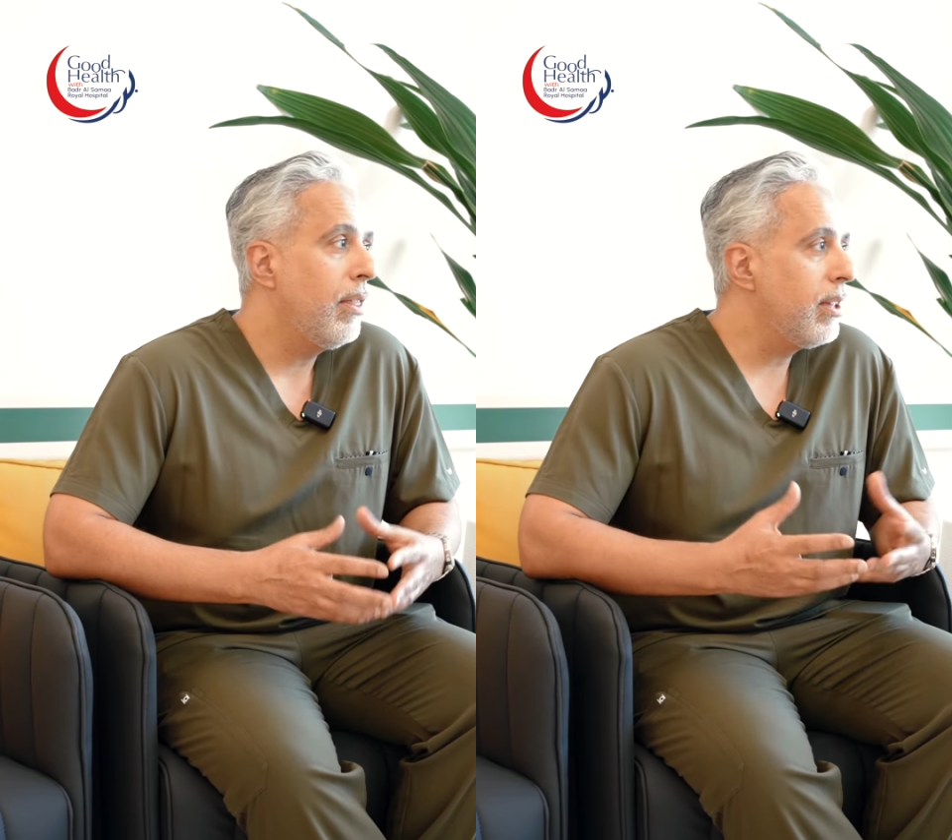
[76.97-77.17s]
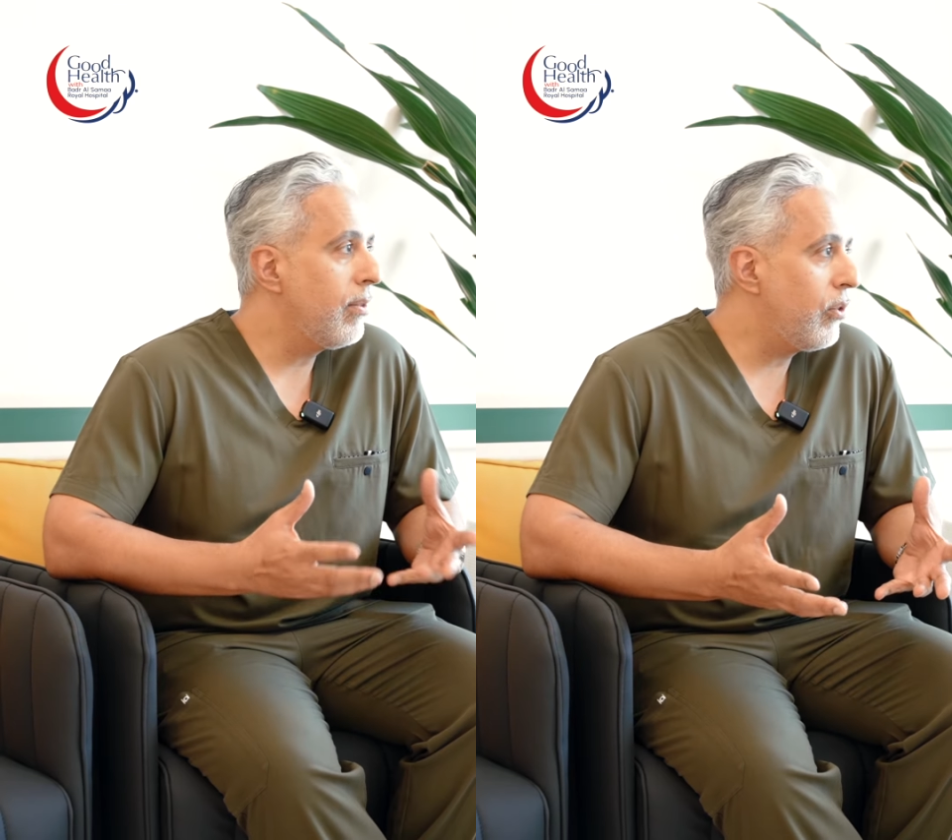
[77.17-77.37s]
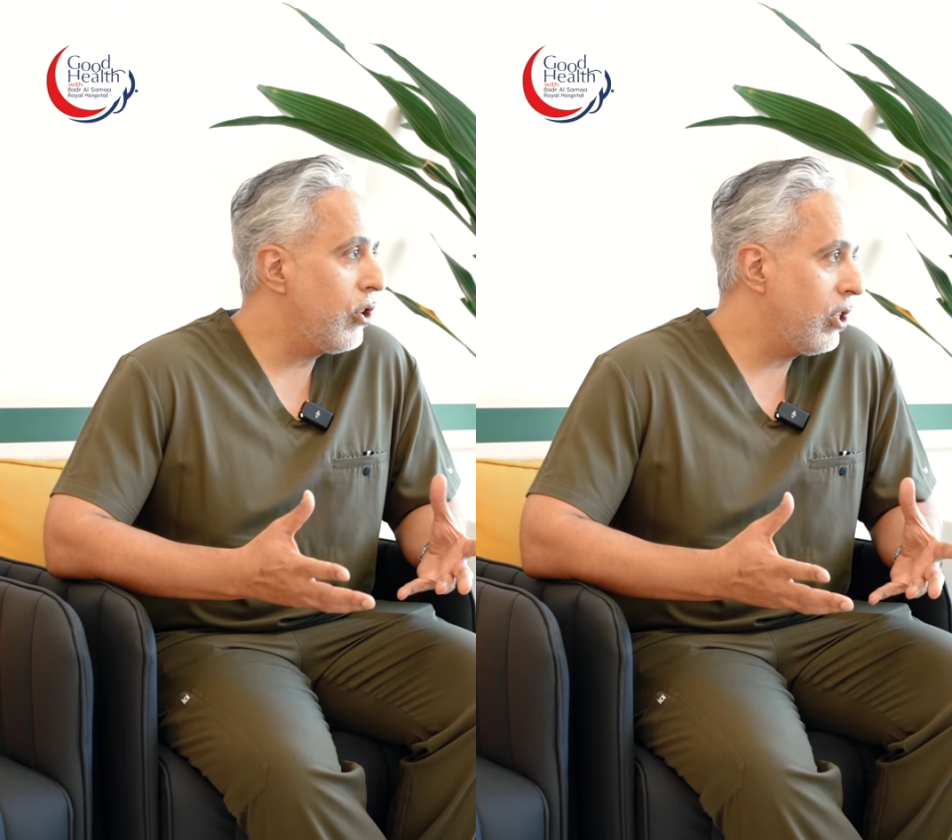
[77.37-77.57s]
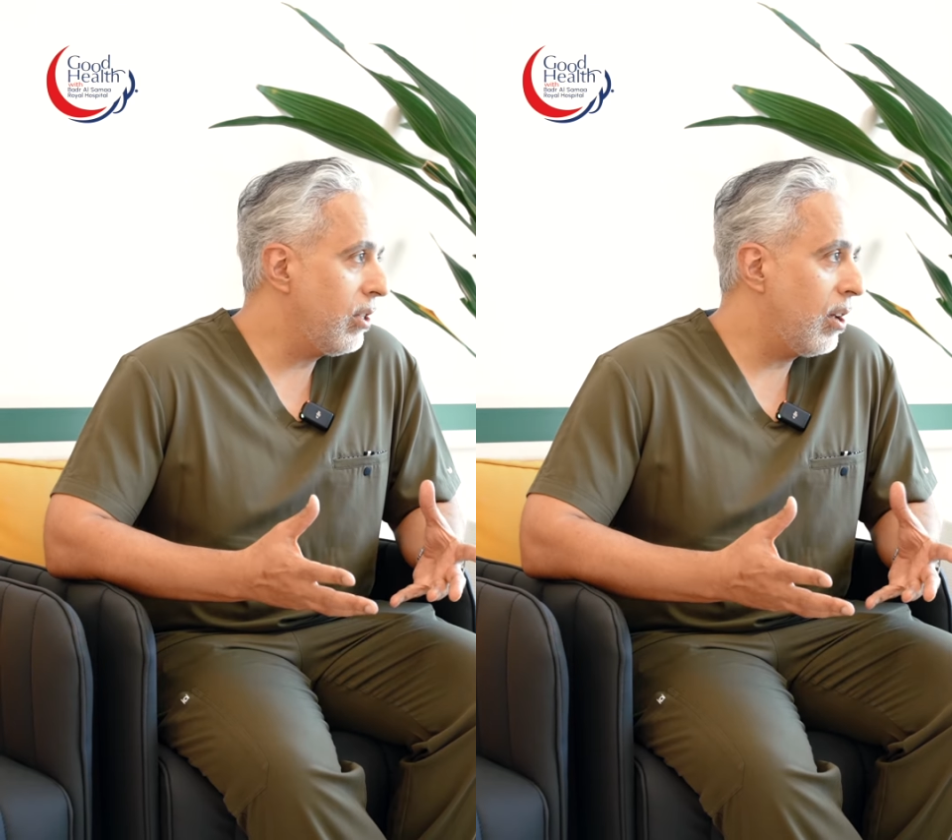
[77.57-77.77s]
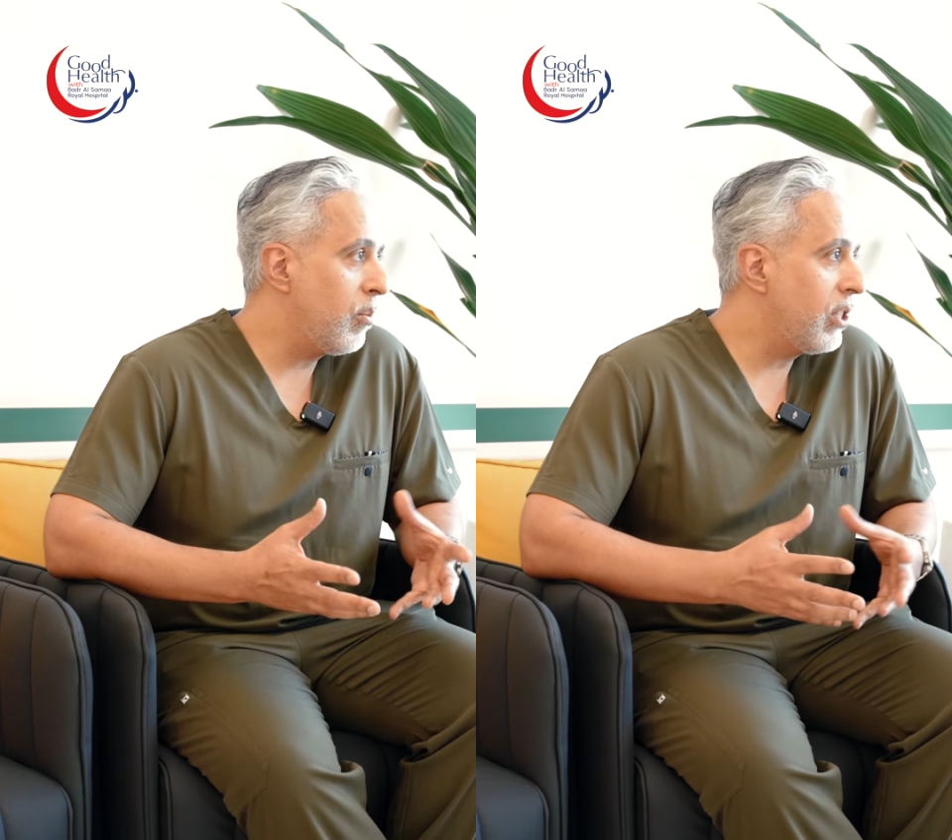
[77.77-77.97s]
the first
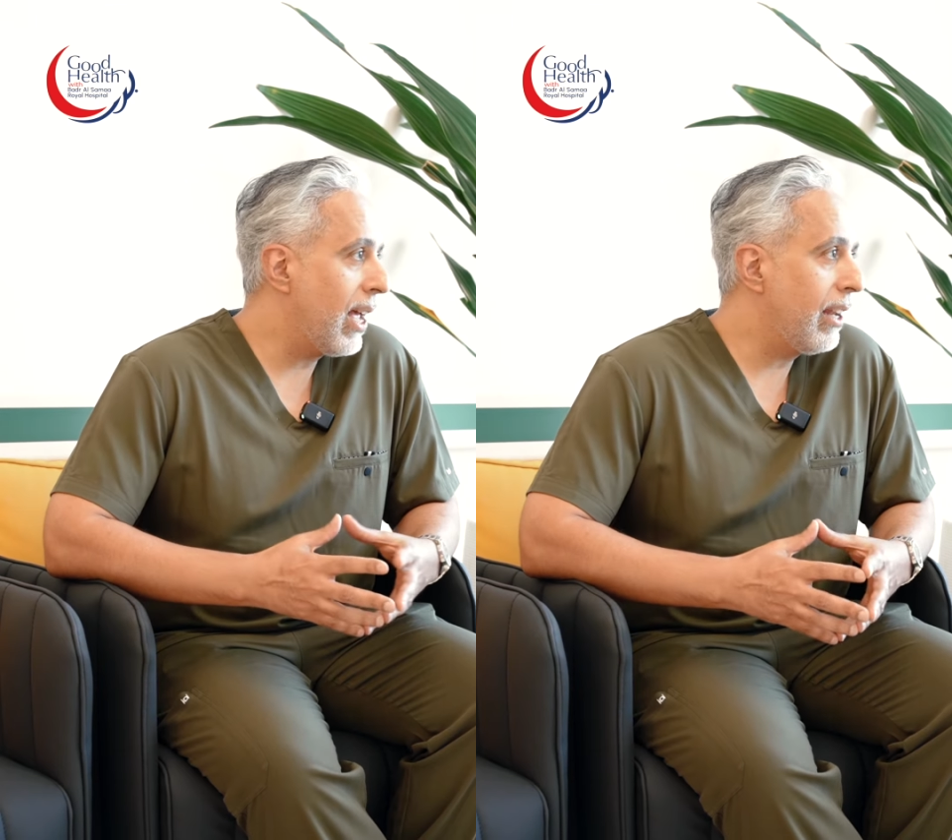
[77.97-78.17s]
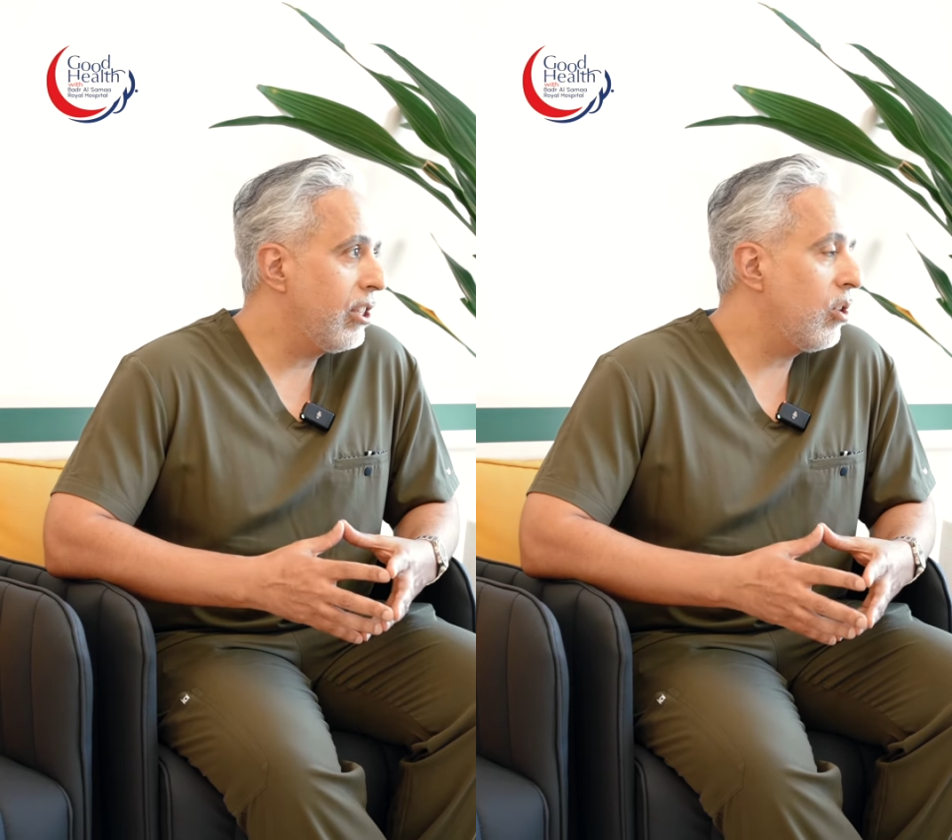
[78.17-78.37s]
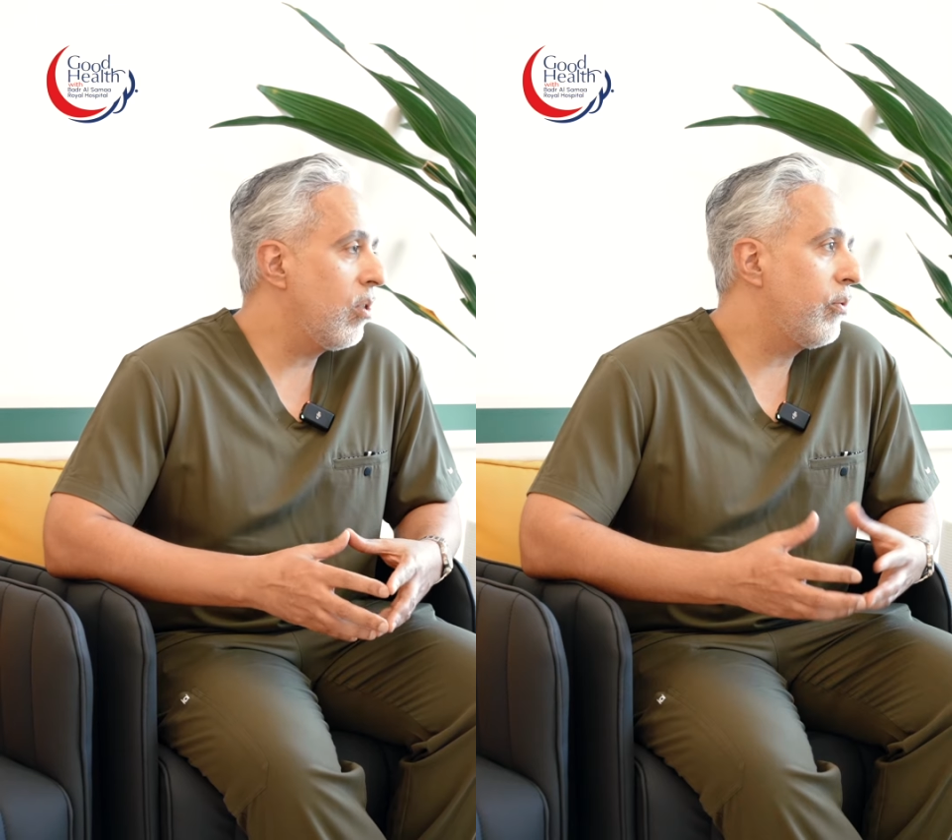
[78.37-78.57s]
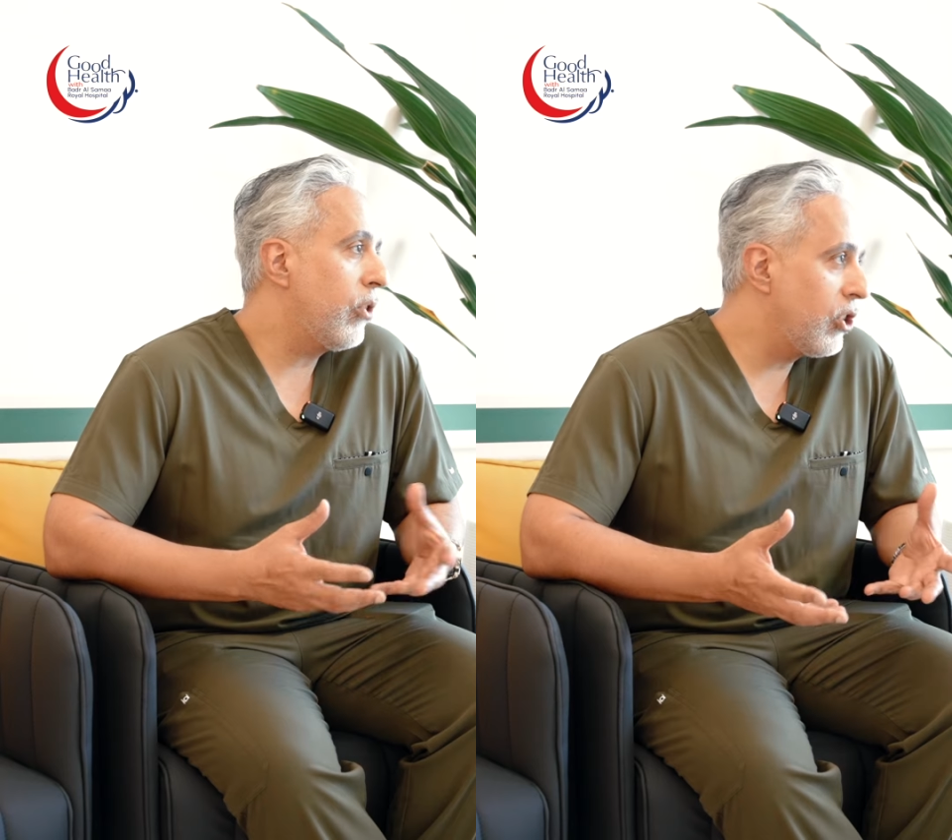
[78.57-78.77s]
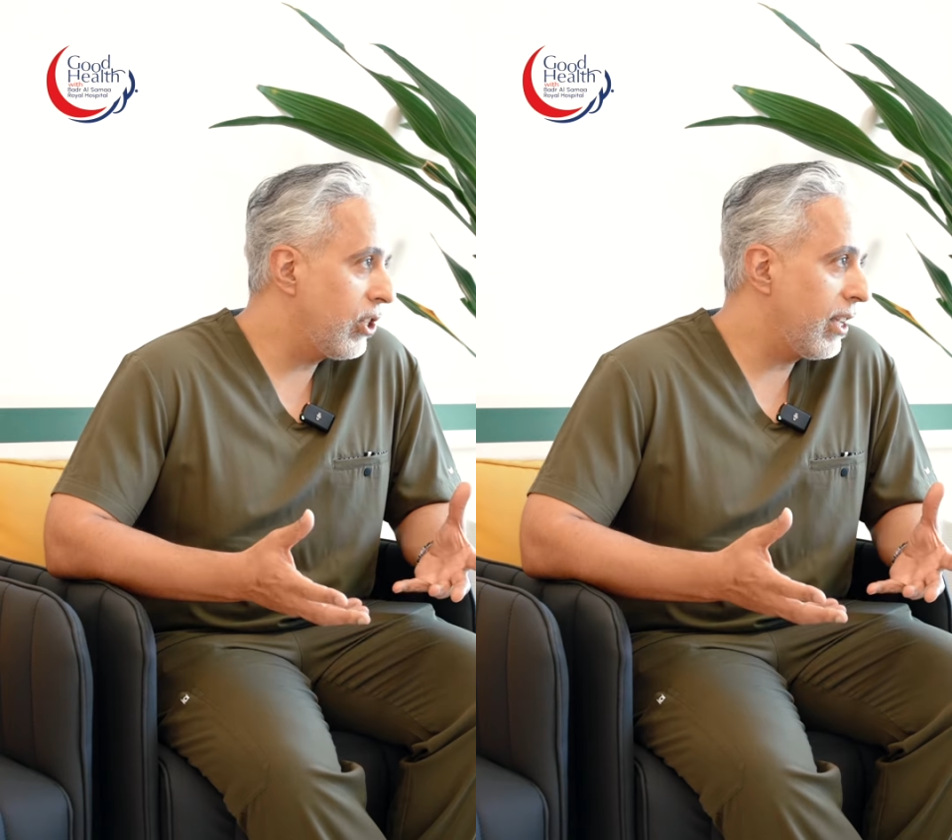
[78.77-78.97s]
modality or the first